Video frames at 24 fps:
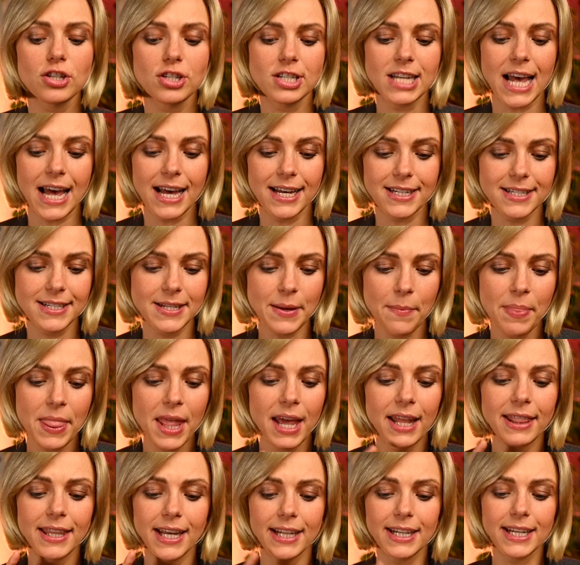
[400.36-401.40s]
says
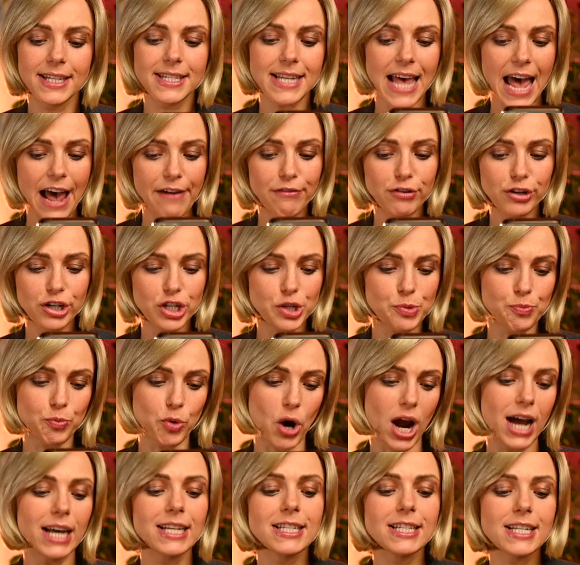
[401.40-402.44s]
that its average
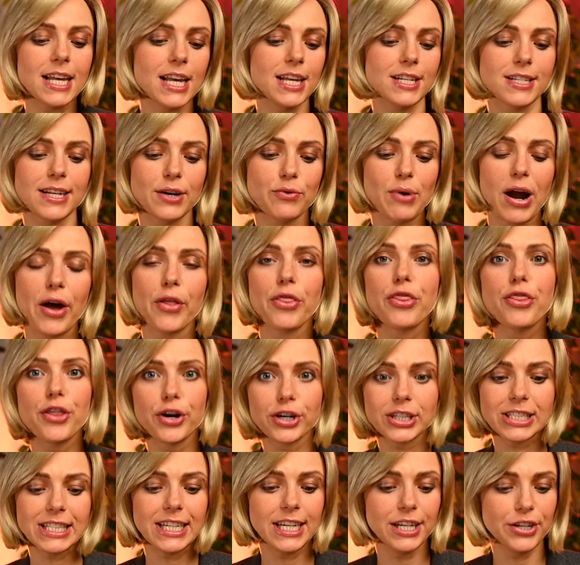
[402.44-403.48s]
price is around
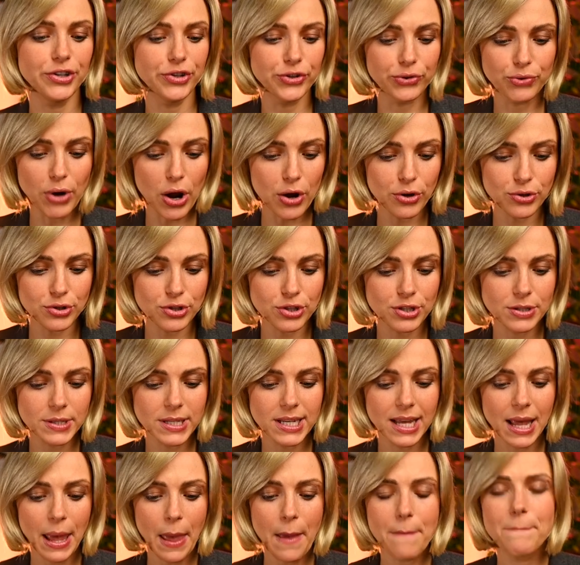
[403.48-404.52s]
13 euros,
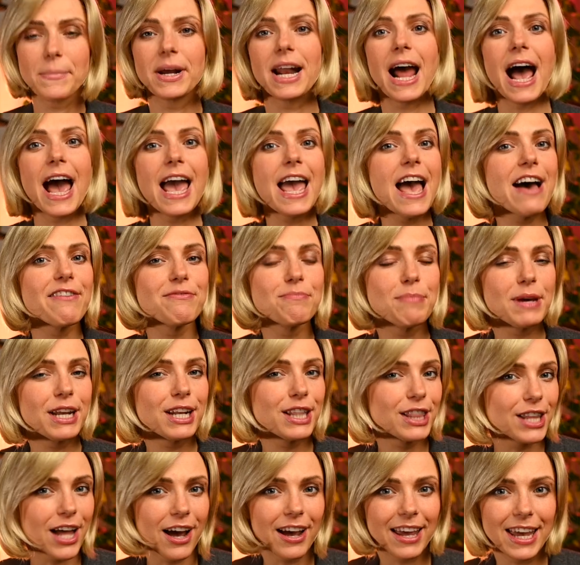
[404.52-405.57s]
but I have
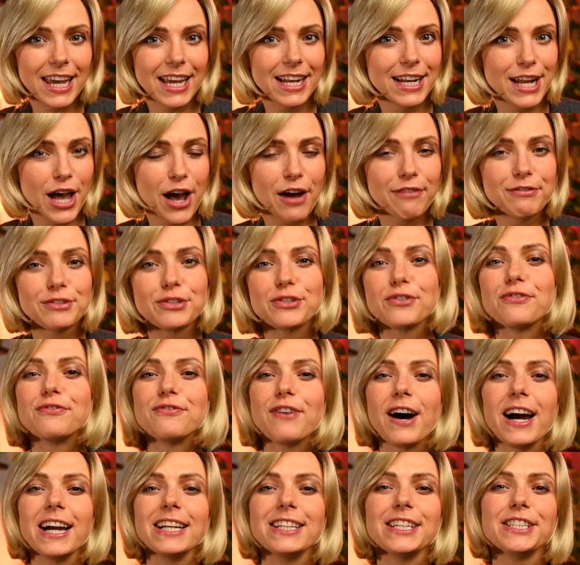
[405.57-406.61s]
been lucky enough to
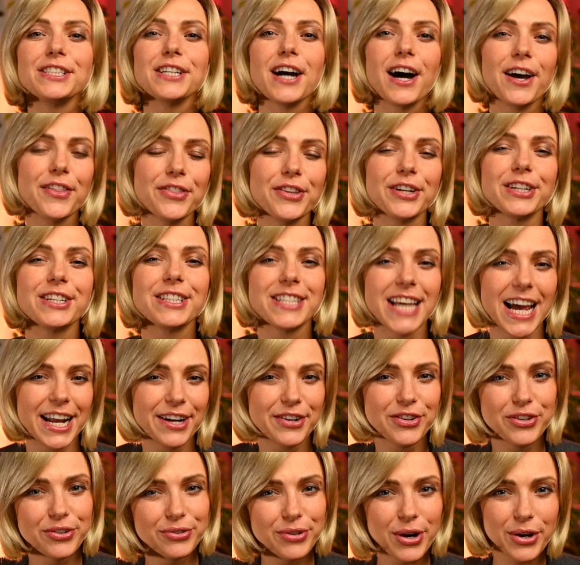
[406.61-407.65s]
find it under
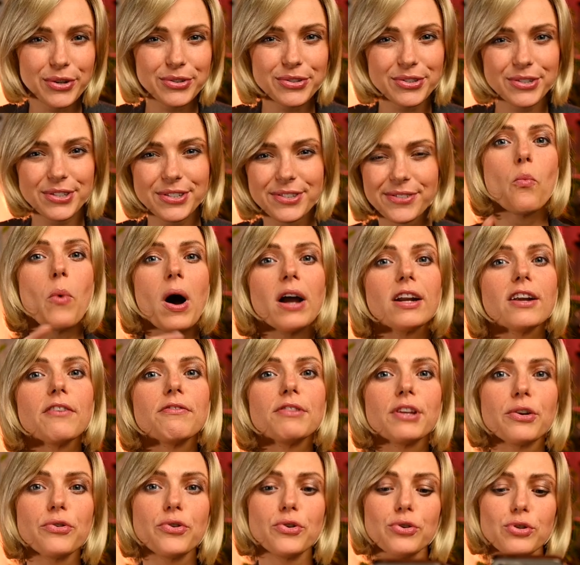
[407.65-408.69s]
10 euros. One of
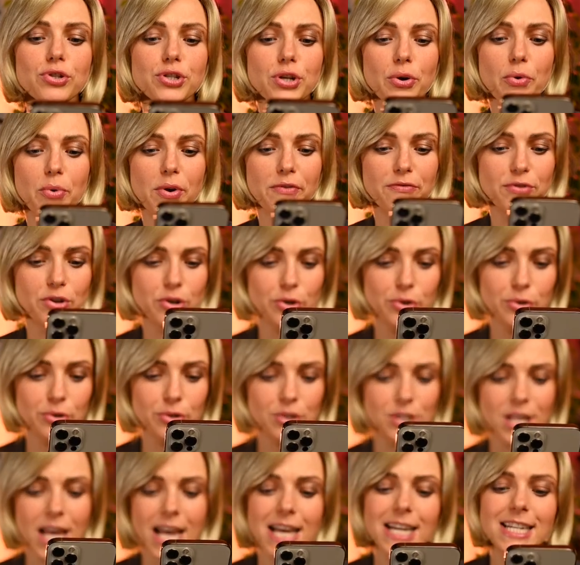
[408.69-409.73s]
the user
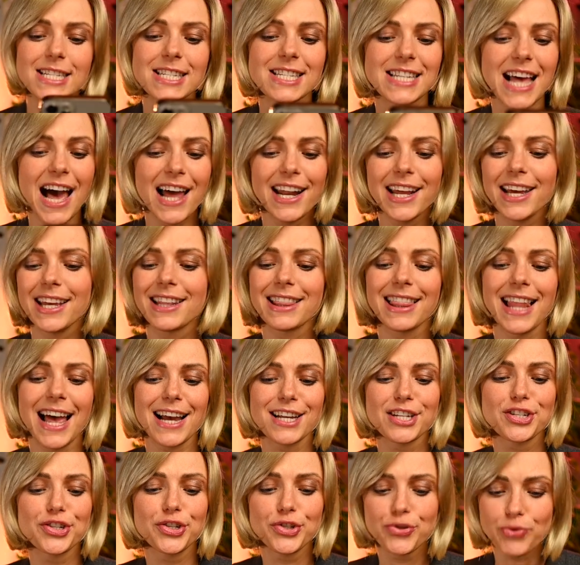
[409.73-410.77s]
reviews said it
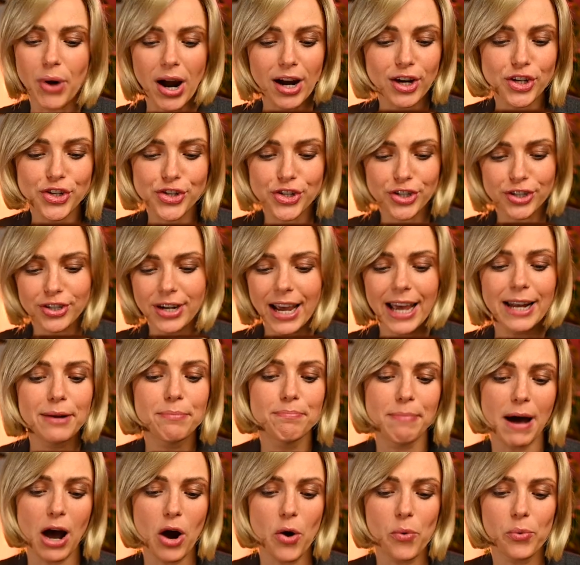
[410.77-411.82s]
lacks structure and
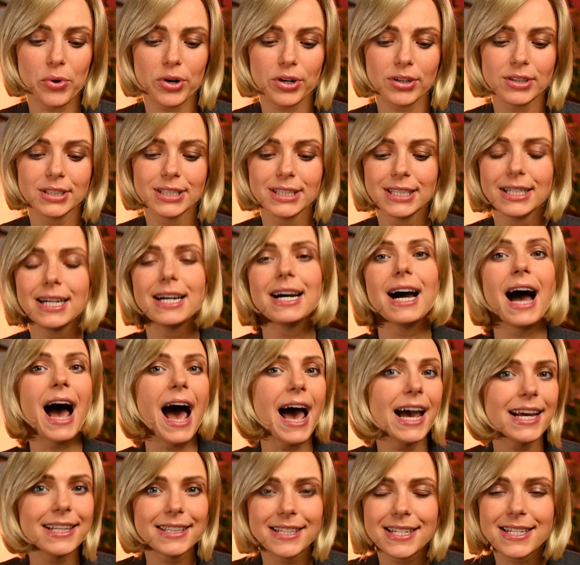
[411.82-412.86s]
power.
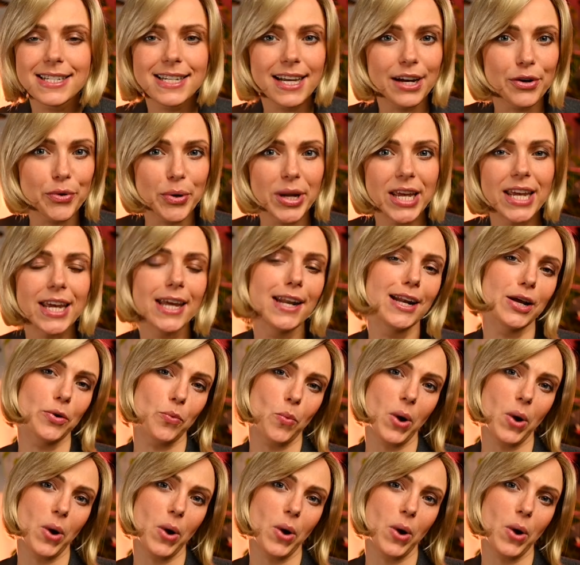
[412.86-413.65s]
I disagree in a